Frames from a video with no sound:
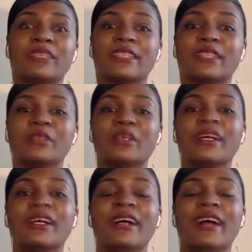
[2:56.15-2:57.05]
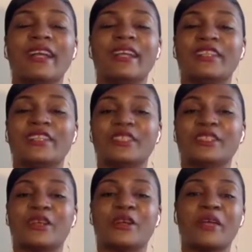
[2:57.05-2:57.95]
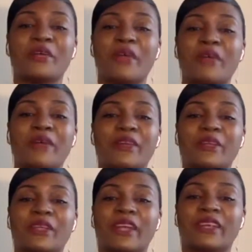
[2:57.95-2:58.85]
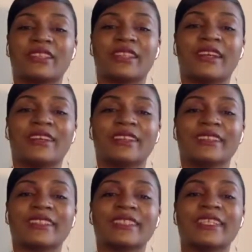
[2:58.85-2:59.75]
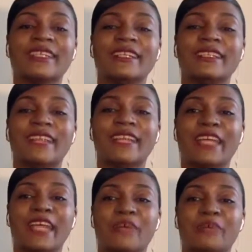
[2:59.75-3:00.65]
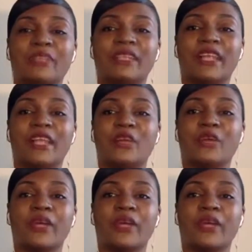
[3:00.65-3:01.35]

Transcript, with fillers: So I need to just go ahead and pay my $3,000, take Kaplan, and ignore